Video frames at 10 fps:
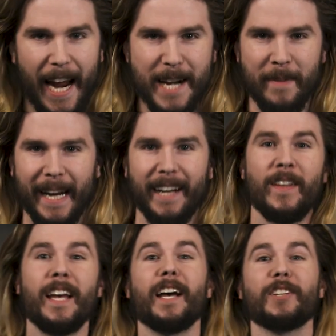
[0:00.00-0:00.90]
Cane me!
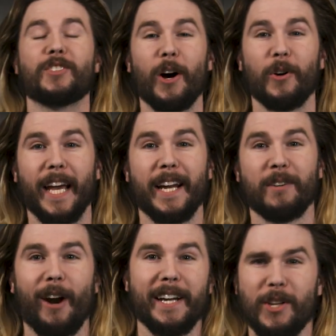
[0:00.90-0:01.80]
So,
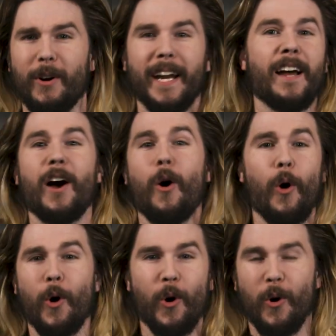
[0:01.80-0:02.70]
getting right to it,
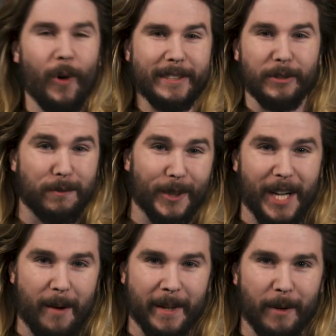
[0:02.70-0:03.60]
ooh, what's the first
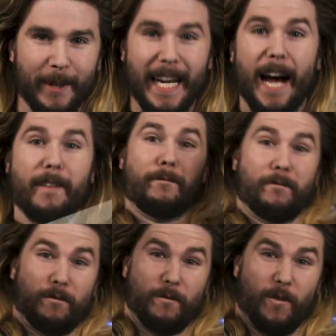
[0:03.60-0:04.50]
comment that we got?
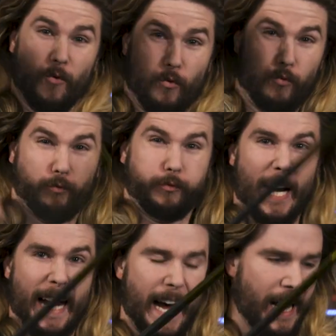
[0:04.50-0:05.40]

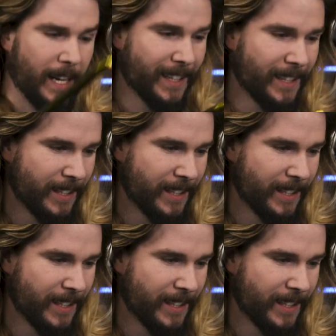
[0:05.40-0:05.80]
Ah!